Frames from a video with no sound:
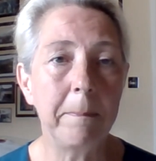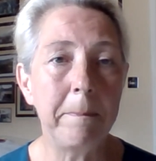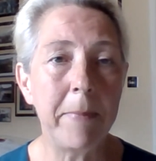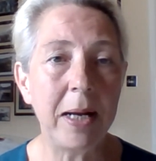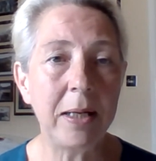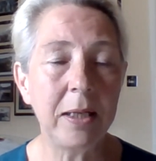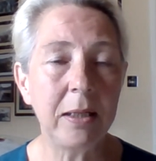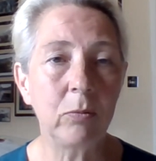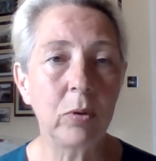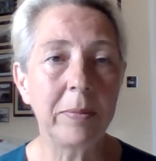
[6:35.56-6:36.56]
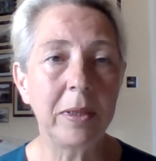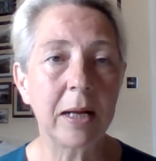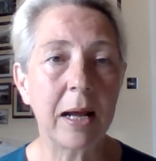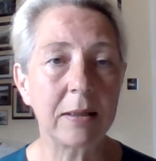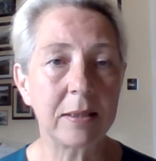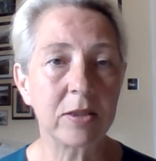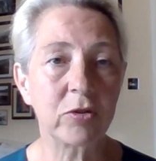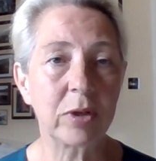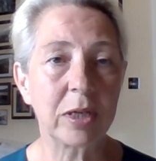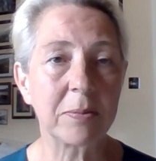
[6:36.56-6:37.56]
Many women had
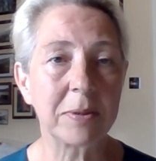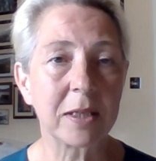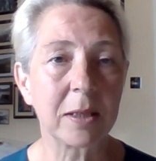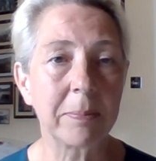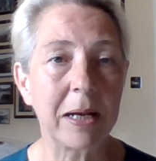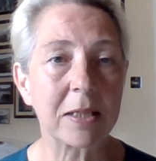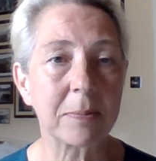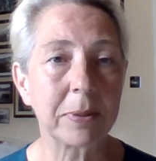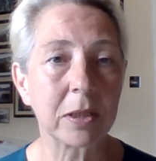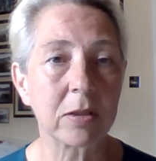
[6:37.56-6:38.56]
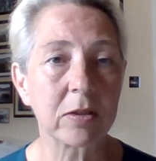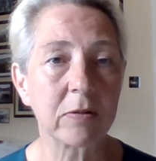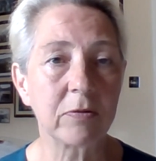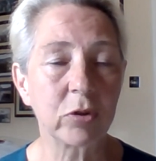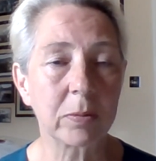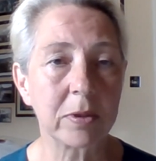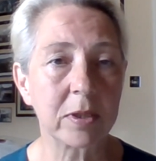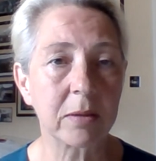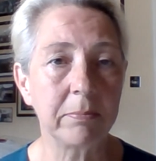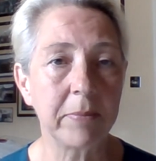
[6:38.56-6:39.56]
hysterectomies in the past because of
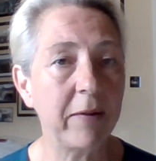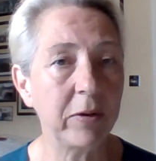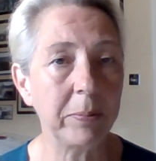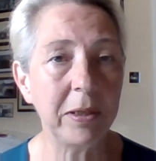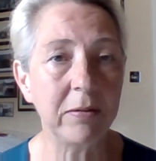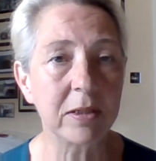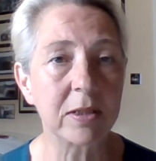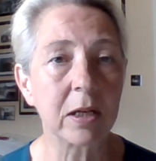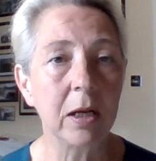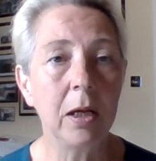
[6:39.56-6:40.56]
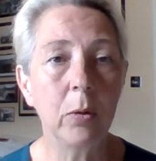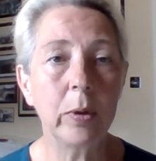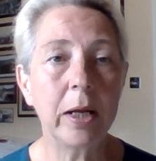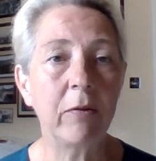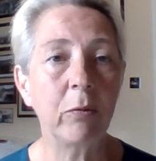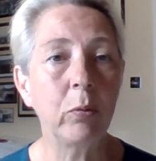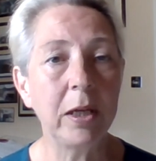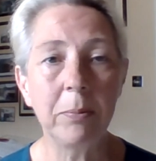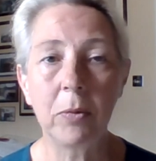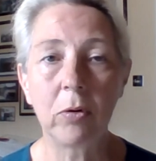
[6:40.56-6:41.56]
troublesome heavy periods. We have
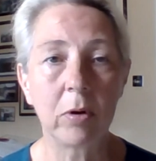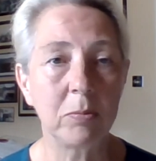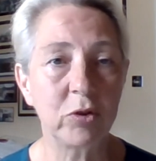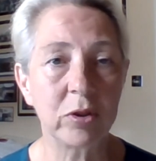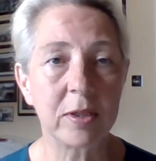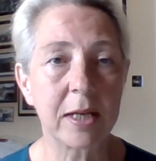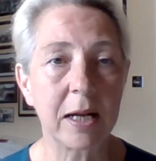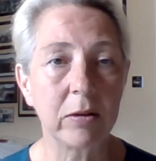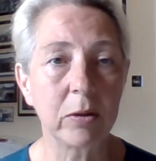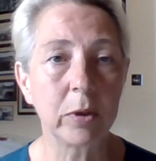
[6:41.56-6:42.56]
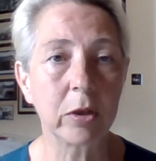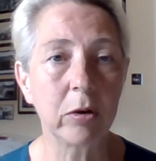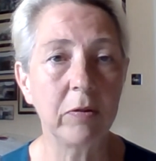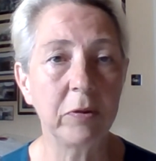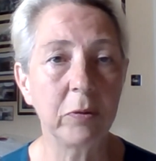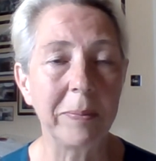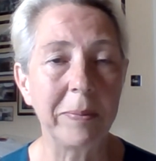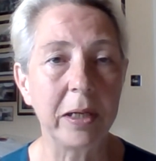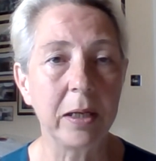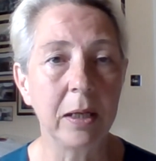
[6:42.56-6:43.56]
way more options now that we can offer
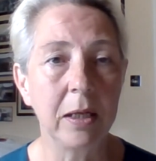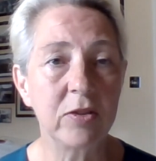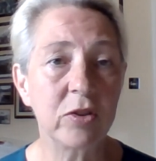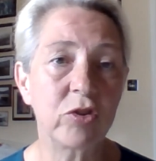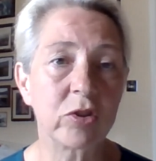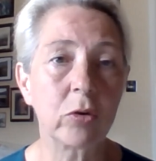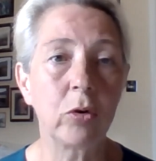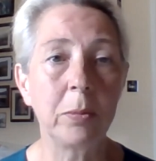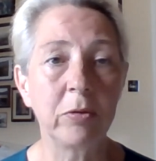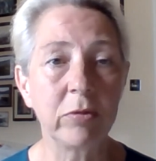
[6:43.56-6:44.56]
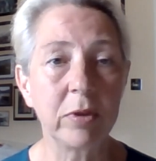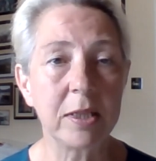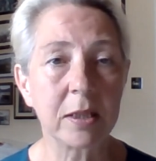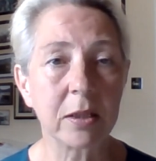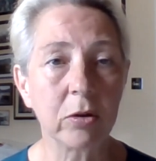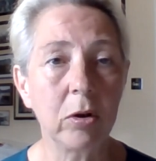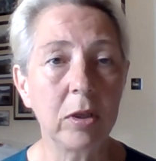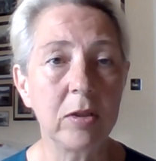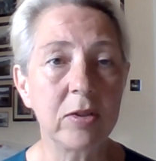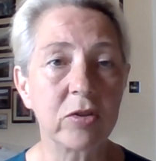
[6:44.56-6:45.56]
women, such as a hormone releasing
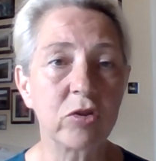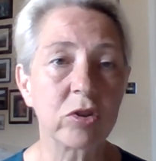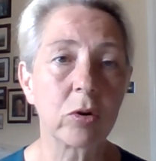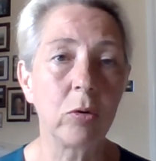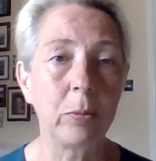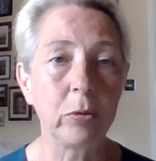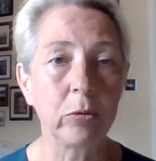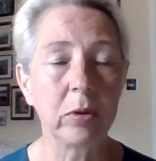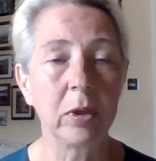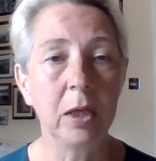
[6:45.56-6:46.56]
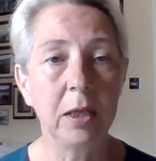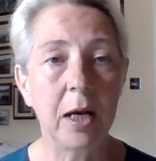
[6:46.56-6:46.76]
coil, such as hormonal